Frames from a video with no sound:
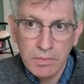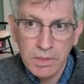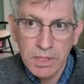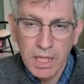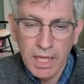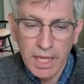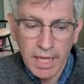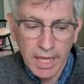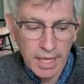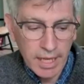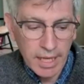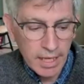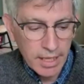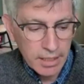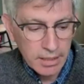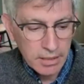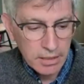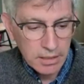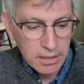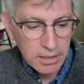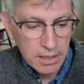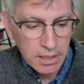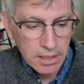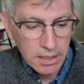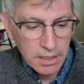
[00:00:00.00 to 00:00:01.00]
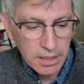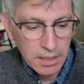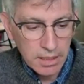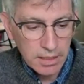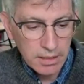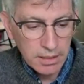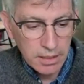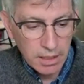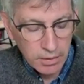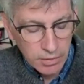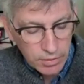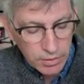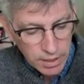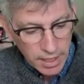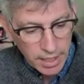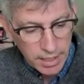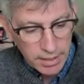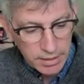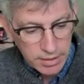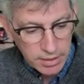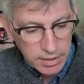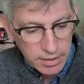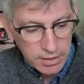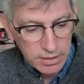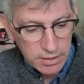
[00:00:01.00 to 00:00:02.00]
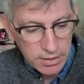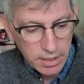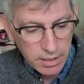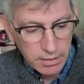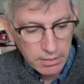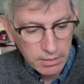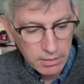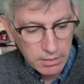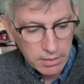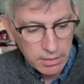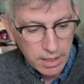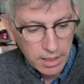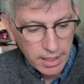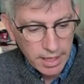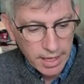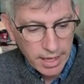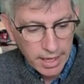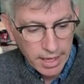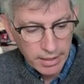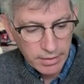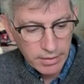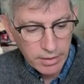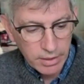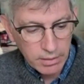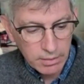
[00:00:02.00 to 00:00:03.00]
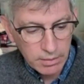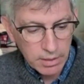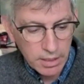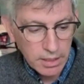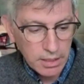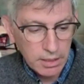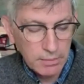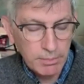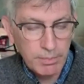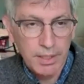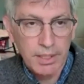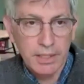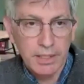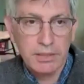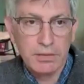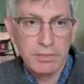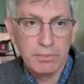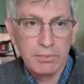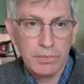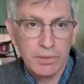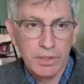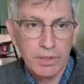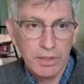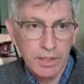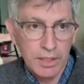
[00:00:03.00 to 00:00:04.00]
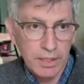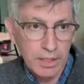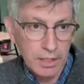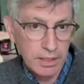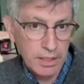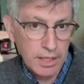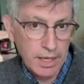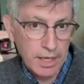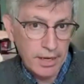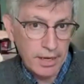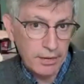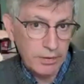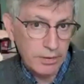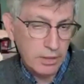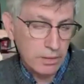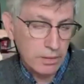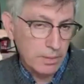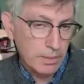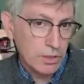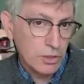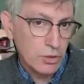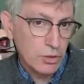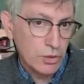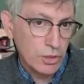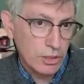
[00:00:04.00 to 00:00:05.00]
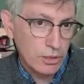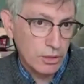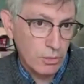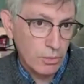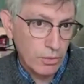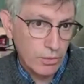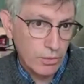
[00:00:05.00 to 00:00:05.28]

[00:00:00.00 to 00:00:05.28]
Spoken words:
And in other cases, they had the guinea pigs breathing in air that had been treated with